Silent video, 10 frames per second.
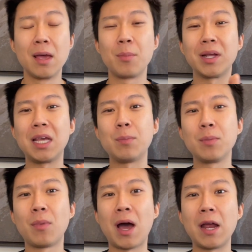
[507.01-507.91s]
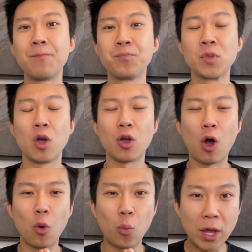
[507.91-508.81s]
But keep in mind,
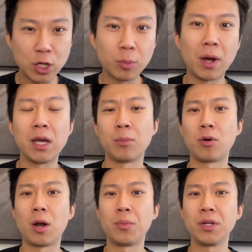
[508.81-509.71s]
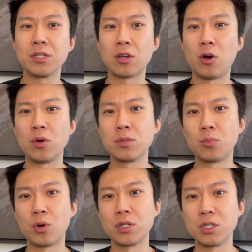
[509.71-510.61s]
when you're buying a property, it's always
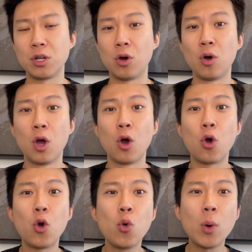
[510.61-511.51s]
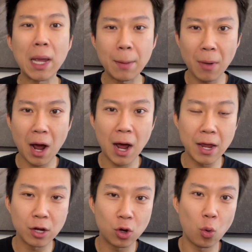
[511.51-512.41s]
important to know, who am
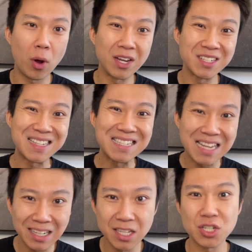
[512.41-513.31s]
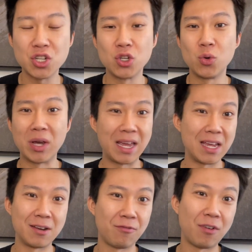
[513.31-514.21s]
I going to sell it to
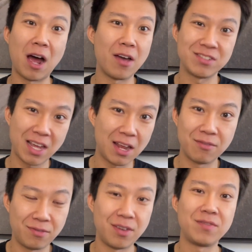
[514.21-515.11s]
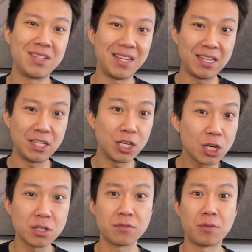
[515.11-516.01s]
in 5, 10, 15
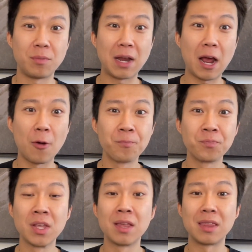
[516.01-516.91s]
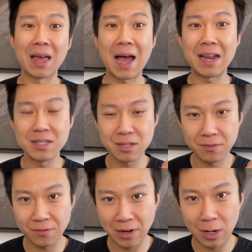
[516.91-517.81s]
years from now? That is
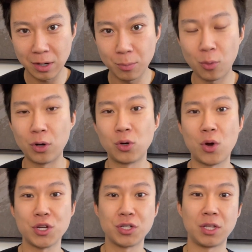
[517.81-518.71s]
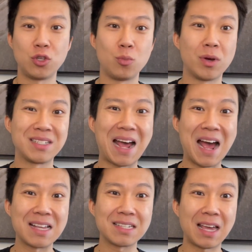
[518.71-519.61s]
a very important question that you must
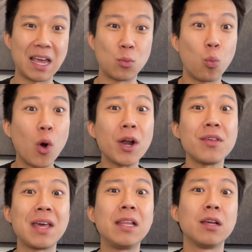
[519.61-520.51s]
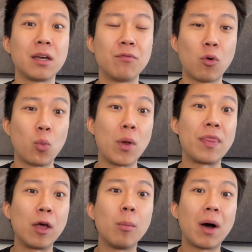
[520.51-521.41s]
ask. And what are they looking for
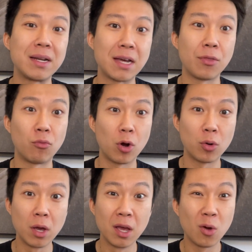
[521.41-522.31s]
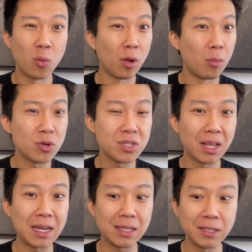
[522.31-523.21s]
when they'll buy down the road? Well, most
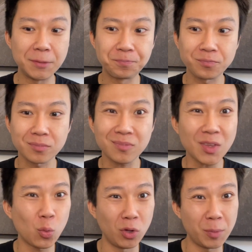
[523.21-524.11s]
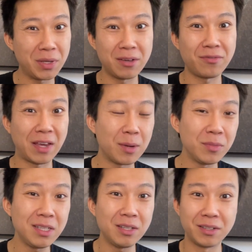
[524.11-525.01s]
likely, will it be a
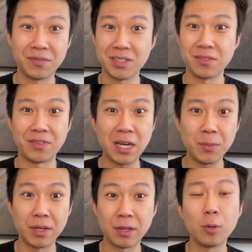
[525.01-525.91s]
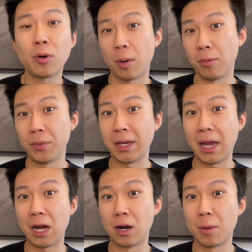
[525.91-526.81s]
family? If it's a family, they'll probably
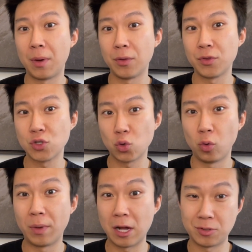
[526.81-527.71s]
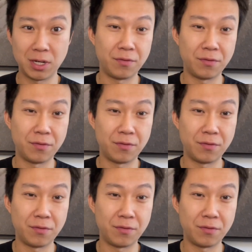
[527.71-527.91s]
care about the school boundary.